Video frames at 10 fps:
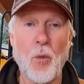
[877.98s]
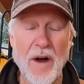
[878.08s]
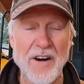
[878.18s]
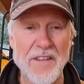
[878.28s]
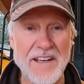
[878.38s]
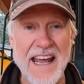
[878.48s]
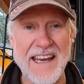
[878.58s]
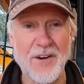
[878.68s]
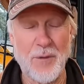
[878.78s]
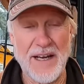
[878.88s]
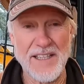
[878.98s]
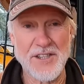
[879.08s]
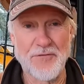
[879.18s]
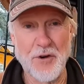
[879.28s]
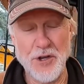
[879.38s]
what are the
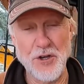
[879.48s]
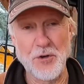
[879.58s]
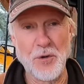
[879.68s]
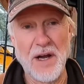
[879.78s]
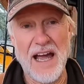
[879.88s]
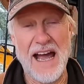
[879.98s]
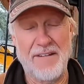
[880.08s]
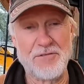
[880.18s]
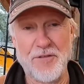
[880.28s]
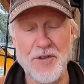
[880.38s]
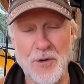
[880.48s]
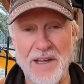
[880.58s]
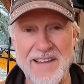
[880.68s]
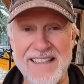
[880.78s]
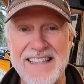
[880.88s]
takeaways for you after
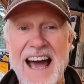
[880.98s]
viewing this?